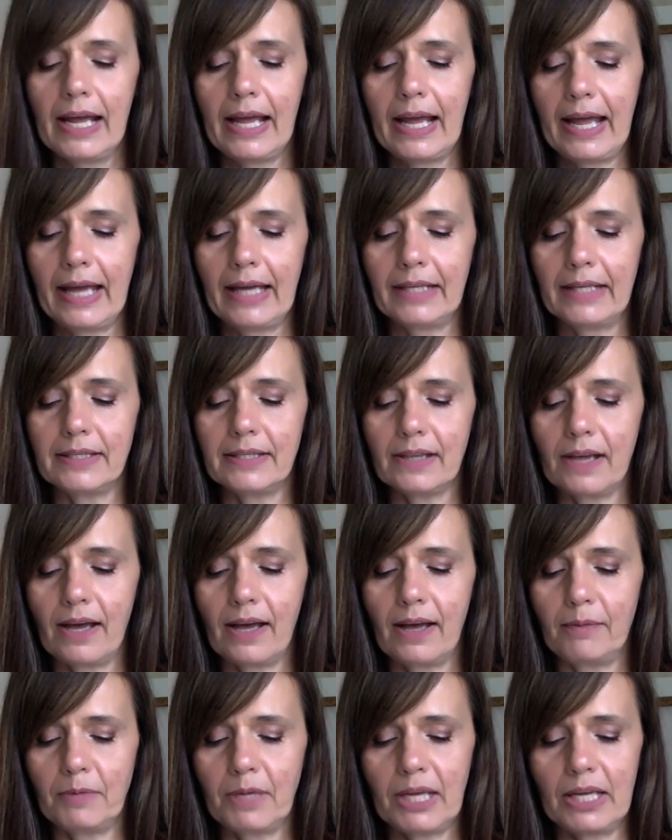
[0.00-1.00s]
and
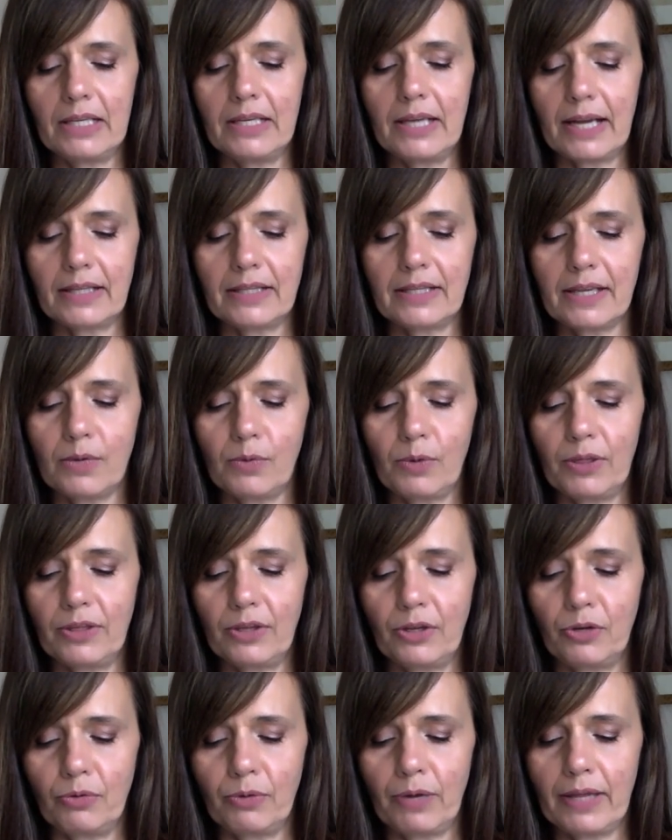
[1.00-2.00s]
connecting with the
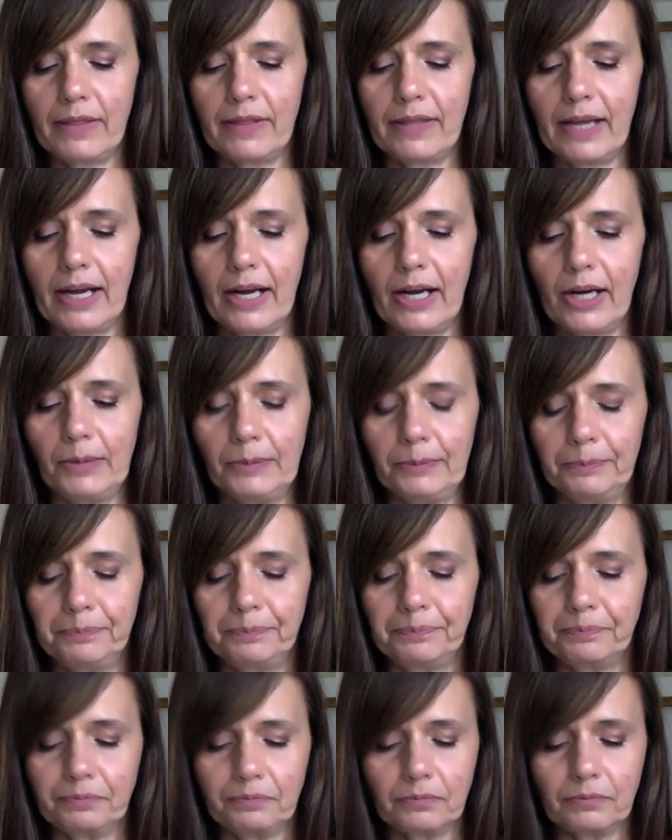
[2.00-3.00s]
grid there.
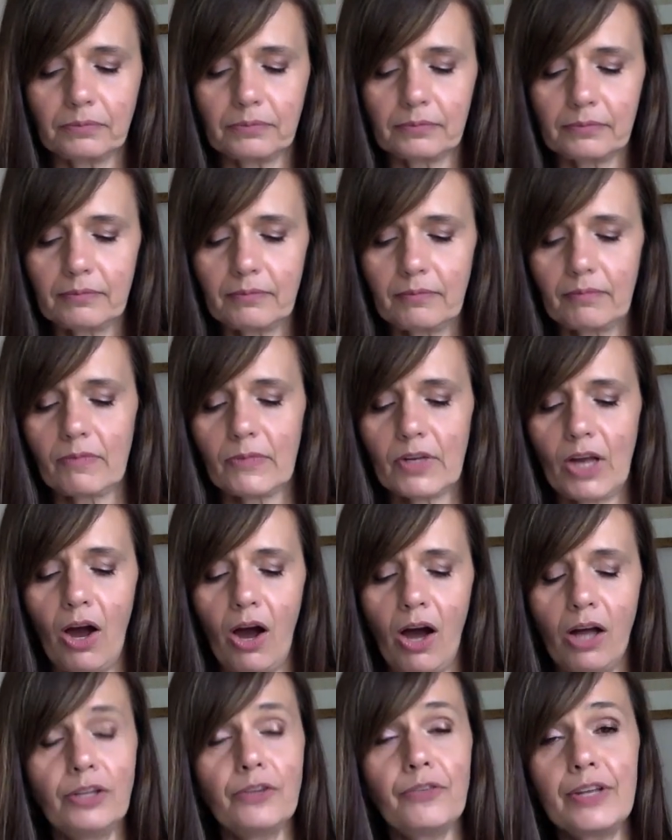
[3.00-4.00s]

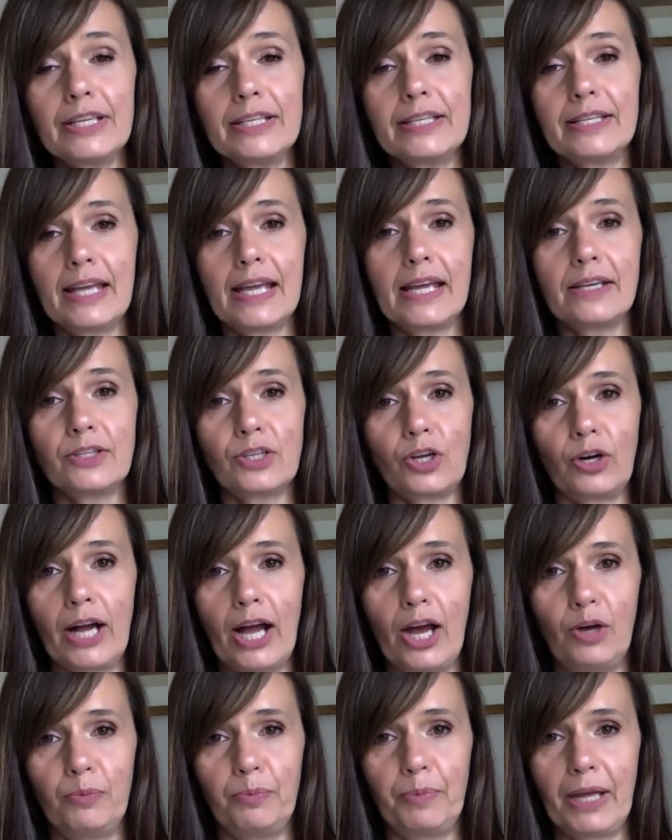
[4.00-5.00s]
All of these things are
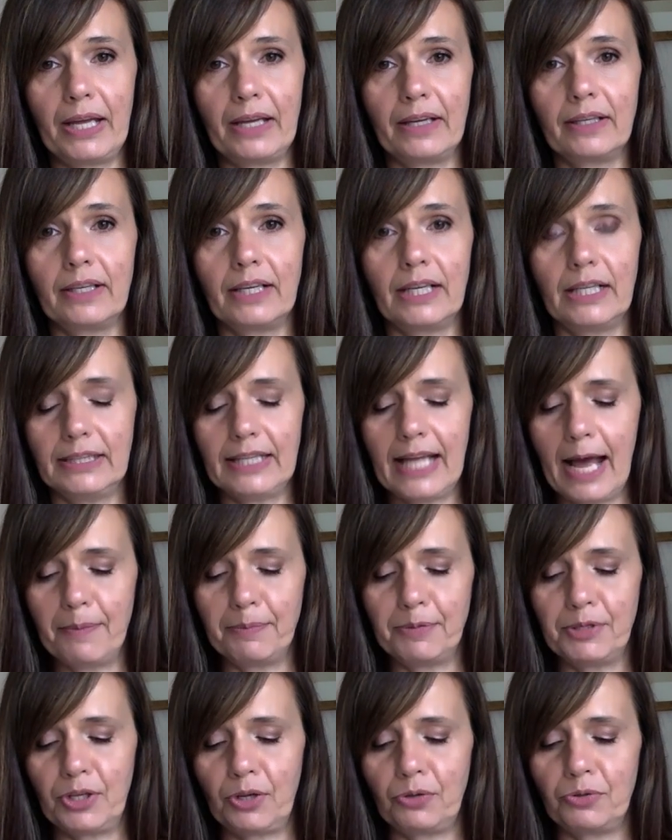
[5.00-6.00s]
helping
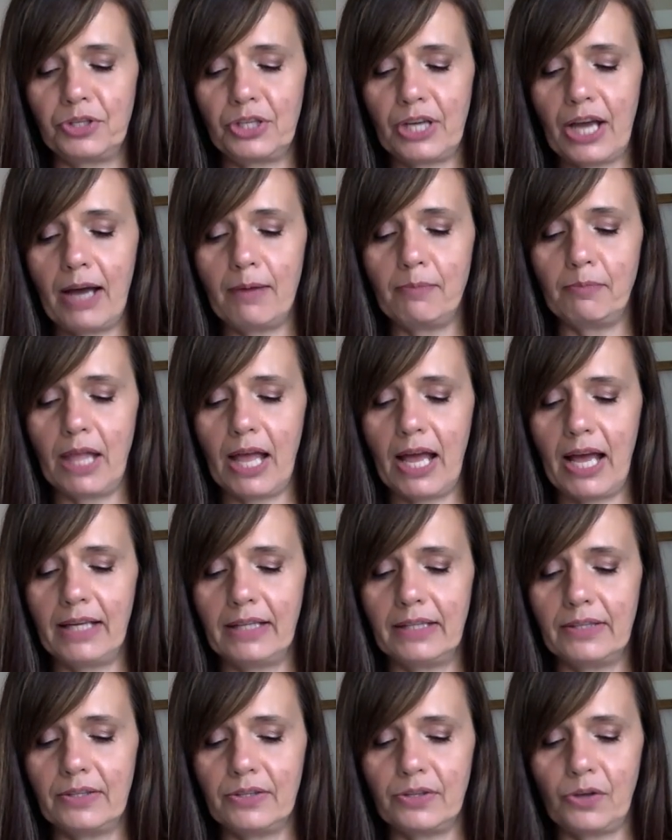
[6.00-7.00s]
collapse those
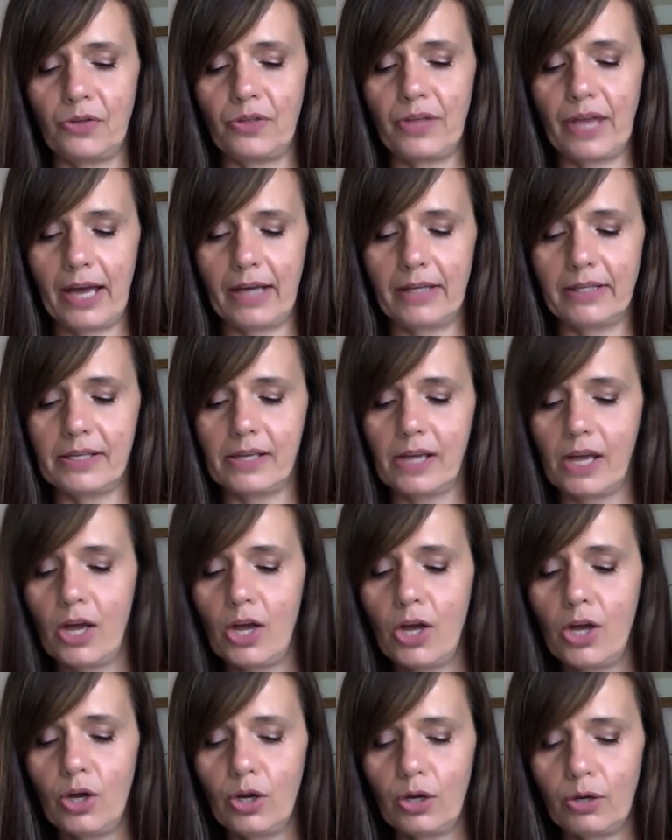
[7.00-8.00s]
timelines so that
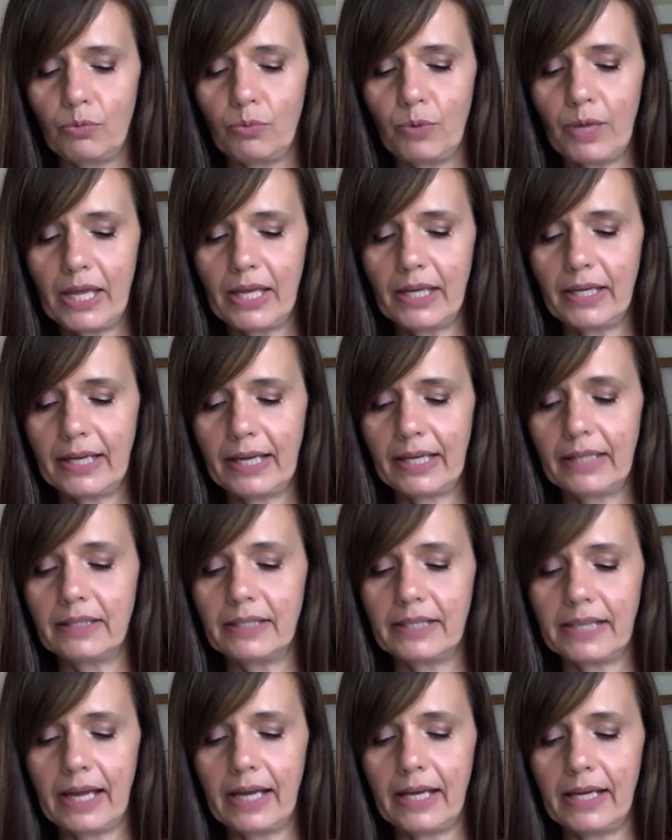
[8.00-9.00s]
we can
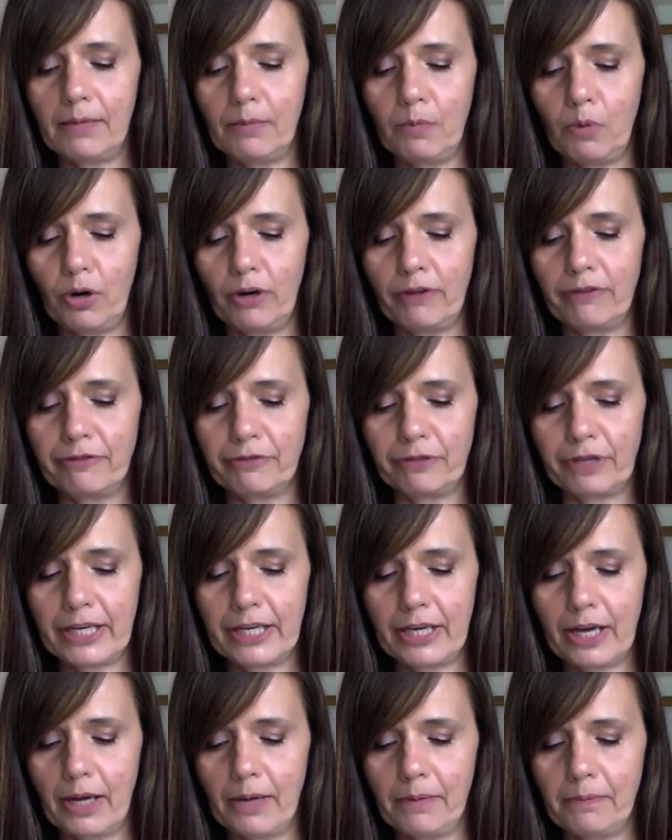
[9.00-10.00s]
gain more
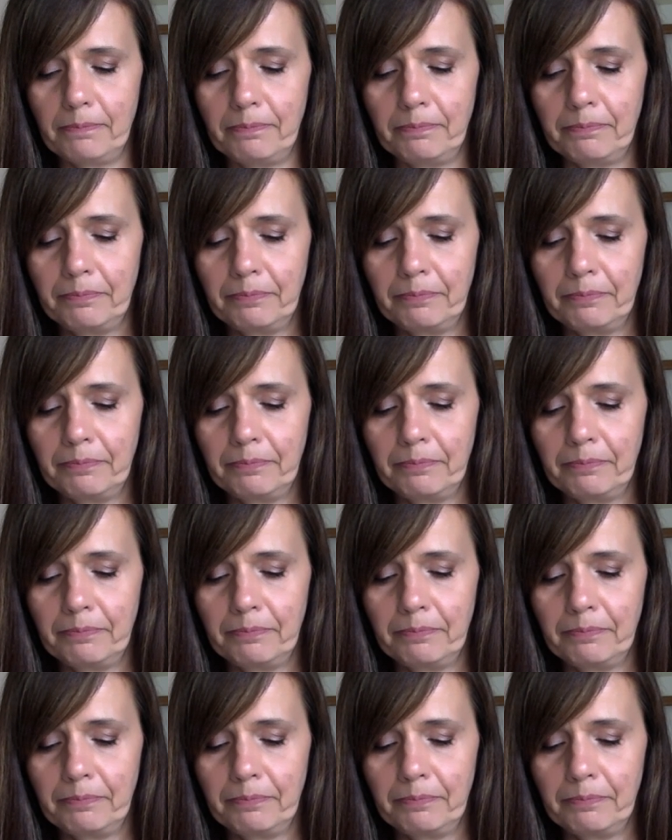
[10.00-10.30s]
freedom.